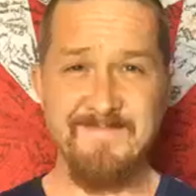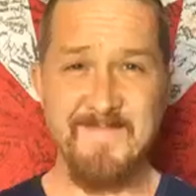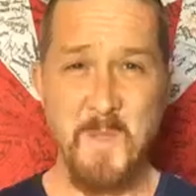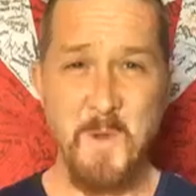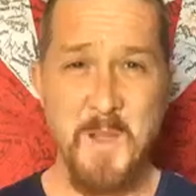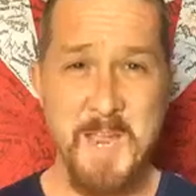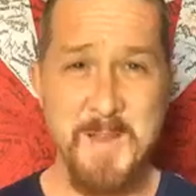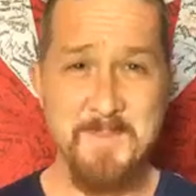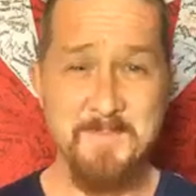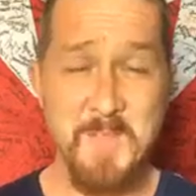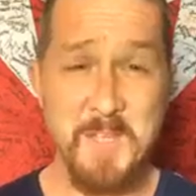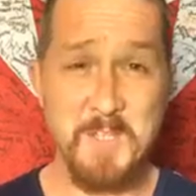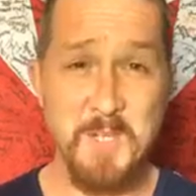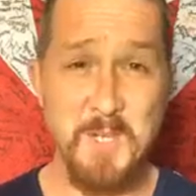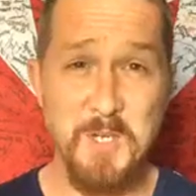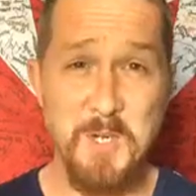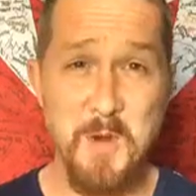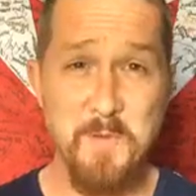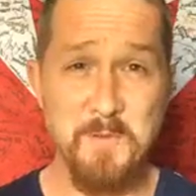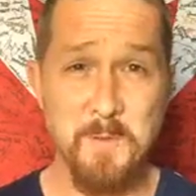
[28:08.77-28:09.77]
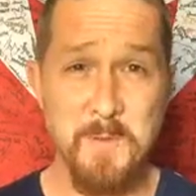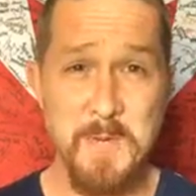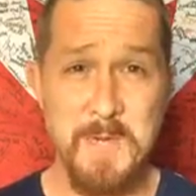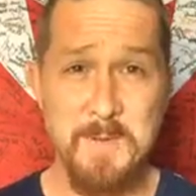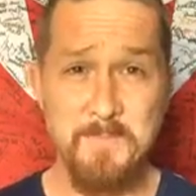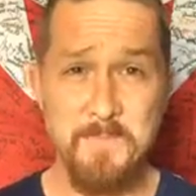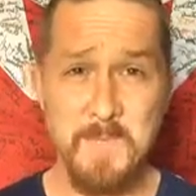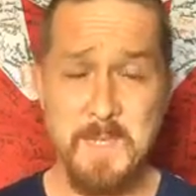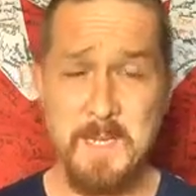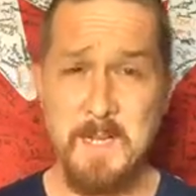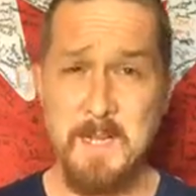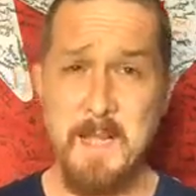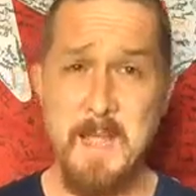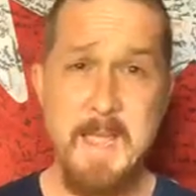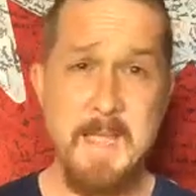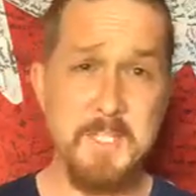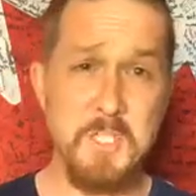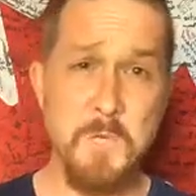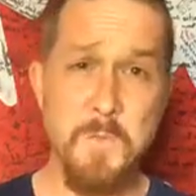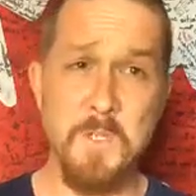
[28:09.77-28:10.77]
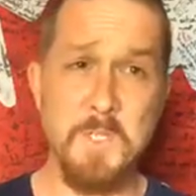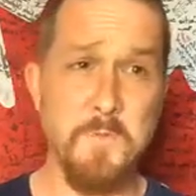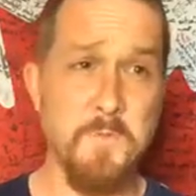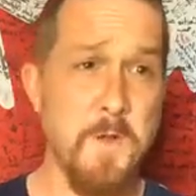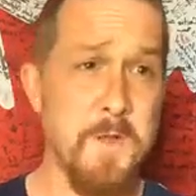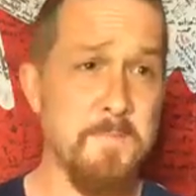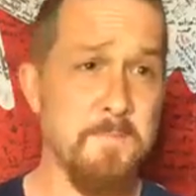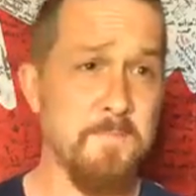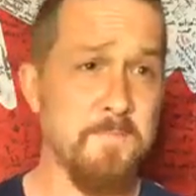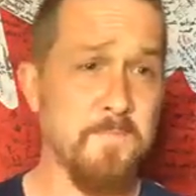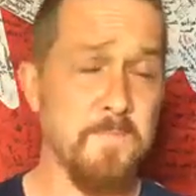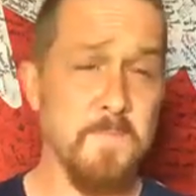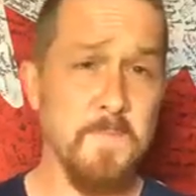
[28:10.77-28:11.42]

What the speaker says: Okay, that's going to do it for me. I had so much fun.